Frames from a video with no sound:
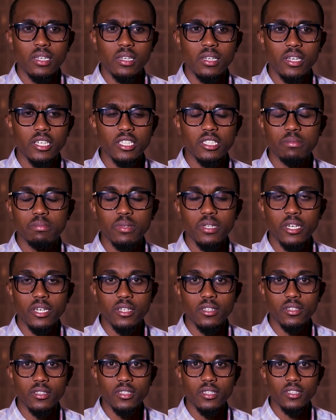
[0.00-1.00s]

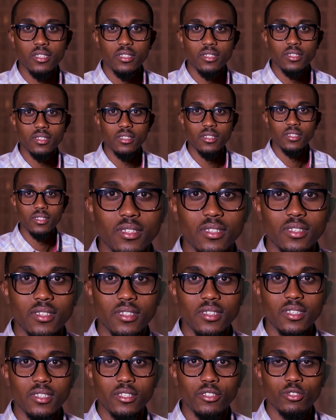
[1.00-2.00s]
experience.
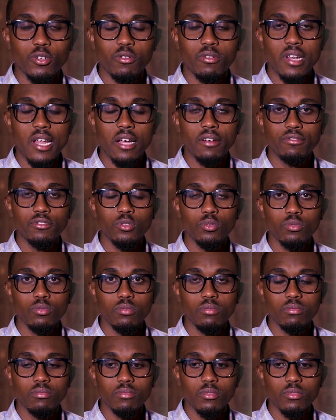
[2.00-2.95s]
So I'd love to